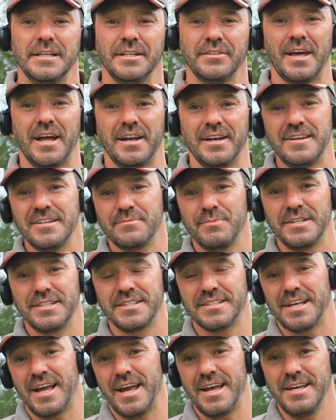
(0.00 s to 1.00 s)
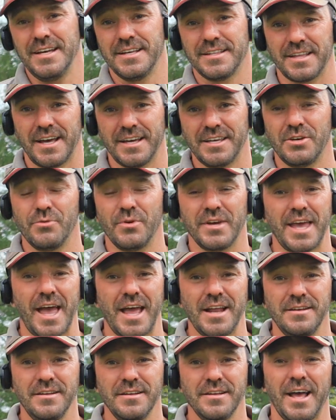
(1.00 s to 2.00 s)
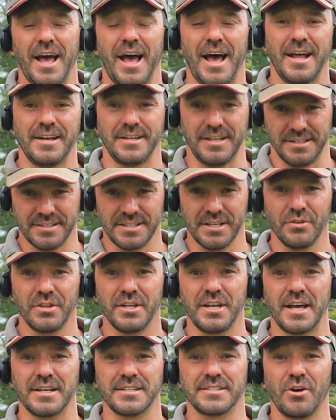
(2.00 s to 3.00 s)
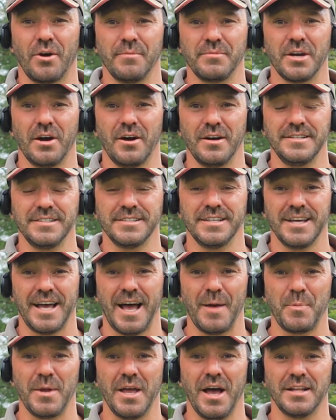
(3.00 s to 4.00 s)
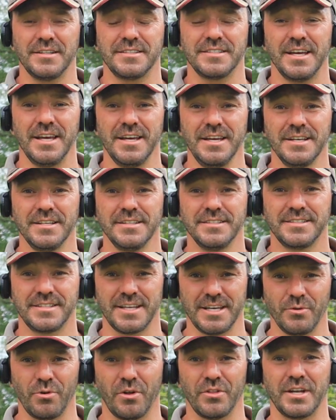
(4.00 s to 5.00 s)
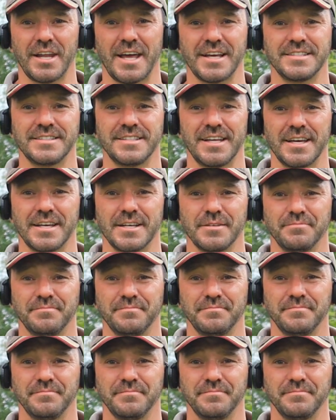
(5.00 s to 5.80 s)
That leaves me to say thank you again, and until the next time, guys, happy hunting. See you on the next dig.